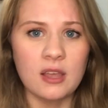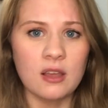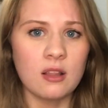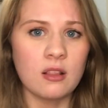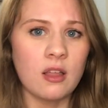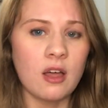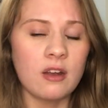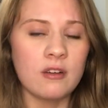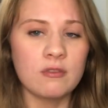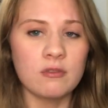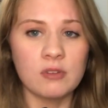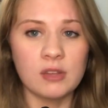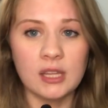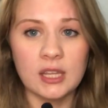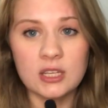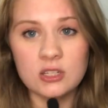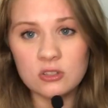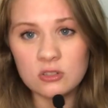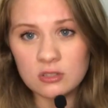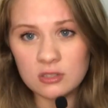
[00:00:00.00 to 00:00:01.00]
a lot of
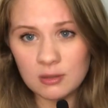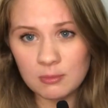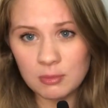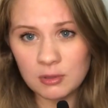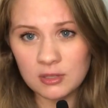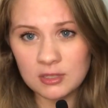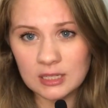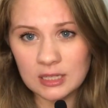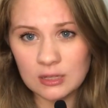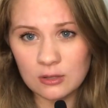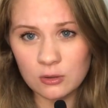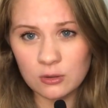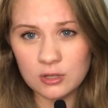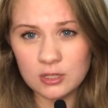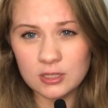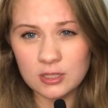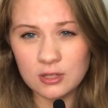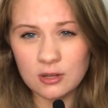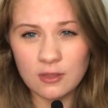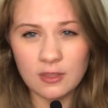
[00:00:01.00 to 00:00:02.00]
relationship building in order
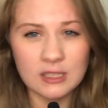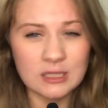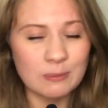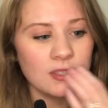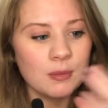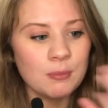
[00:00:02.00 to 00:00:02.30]
to do this.